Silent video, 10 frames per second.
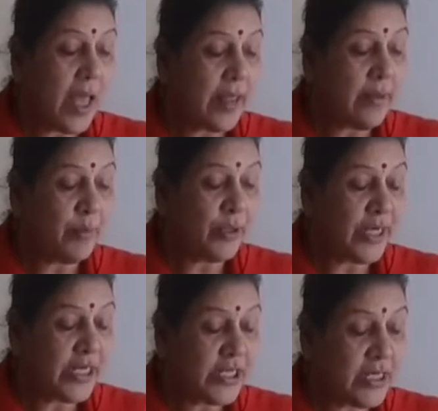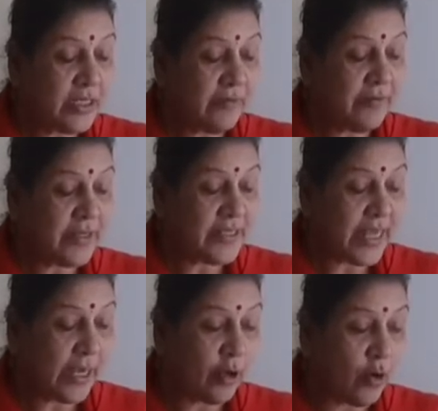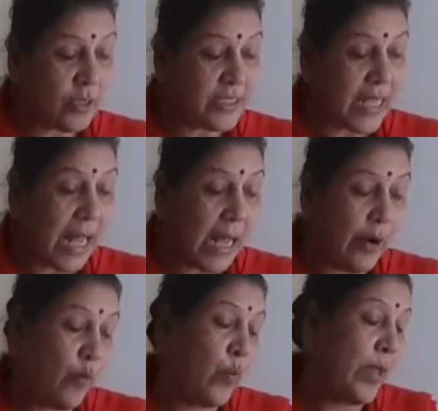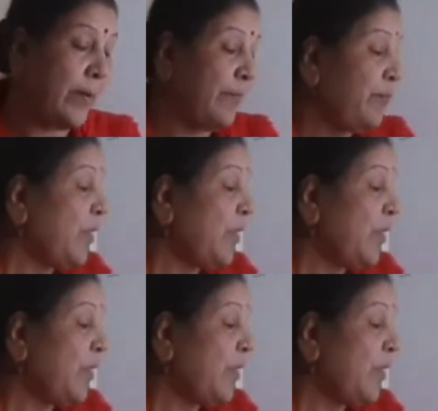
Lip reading: and the potential difference across R1.